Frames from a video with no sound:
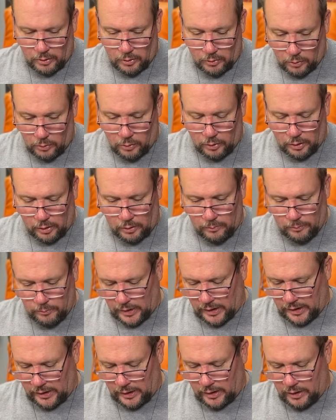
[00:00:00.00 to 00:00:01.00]
Or
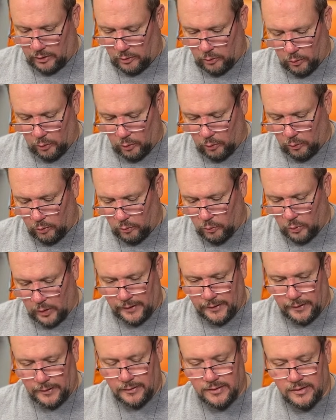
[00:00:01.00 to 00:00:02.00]
buy a whole
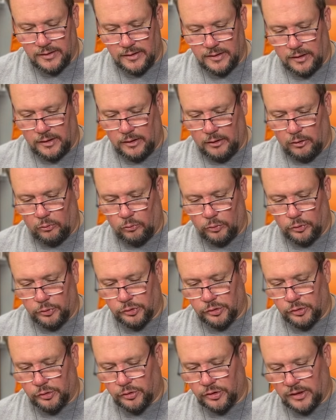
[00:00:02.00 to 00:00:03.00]
whiting CDL
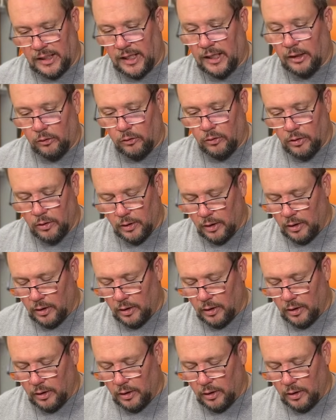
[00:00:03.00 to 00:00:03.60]
rooster saddle